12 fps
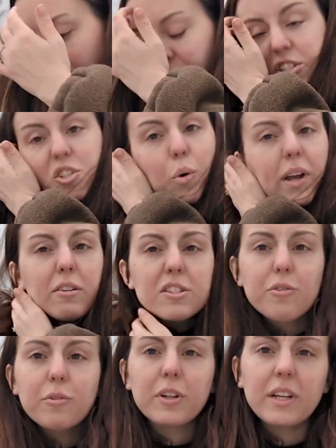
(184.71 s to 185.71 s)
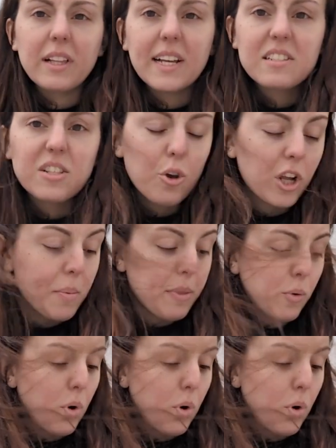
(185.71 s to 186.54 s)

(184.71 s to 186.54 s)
soil to really like soak up the